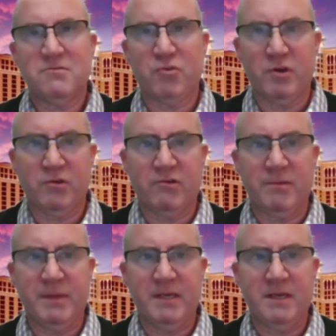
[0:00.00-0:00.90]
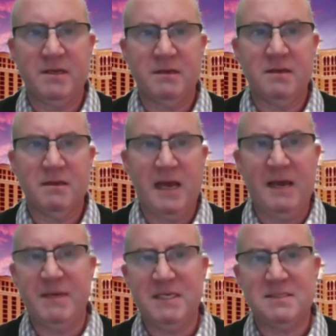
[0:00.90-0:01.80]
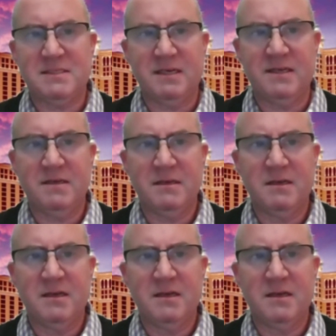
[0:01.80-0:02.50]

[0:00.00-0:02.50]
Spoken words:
Royal Caribbean, MSC.